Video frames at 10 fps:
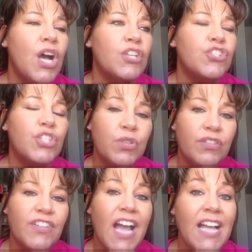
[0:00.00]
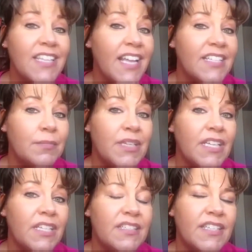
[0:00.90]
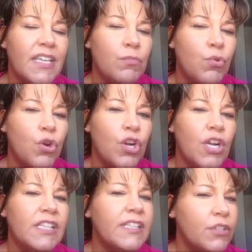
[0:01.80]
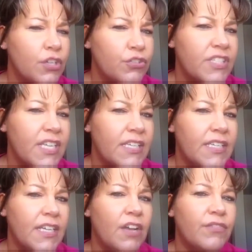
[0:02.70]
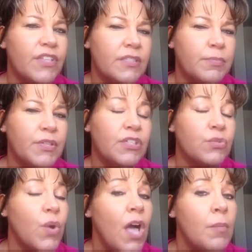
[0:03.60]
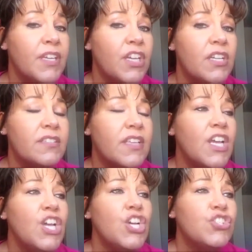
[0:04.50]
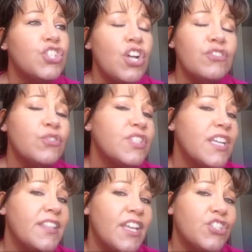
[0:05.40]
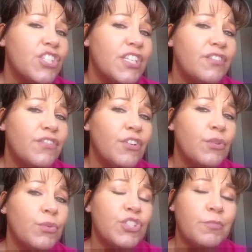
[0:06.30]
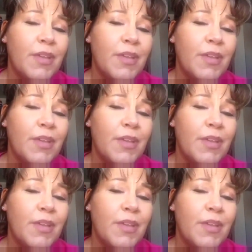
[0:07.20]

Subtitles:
she would have contacted me to get a more clear understanding of this bill as well, because she also stated that she didn't feel that we should